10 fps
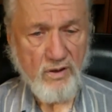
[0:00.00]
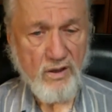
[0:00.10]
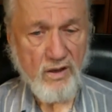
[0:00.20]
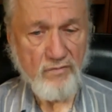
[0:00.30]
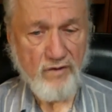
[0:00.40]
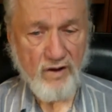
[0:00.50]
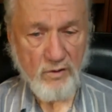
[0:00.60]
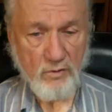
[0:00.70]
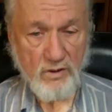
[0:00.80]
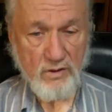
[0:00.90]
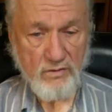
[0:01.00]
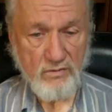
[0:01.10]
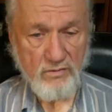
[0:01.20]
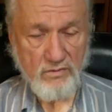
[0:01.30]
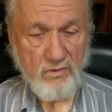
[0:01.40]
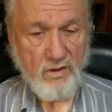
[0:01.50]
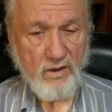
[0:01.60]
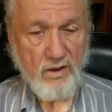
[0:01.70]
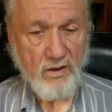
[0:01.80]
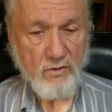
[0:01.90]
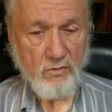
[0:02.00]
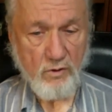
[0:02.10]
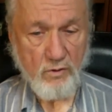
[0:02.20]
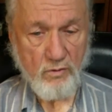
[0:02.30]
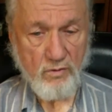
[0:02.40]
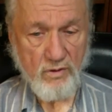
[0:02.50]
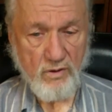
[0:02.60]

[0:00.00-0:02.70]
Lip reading: can follow it, end quote.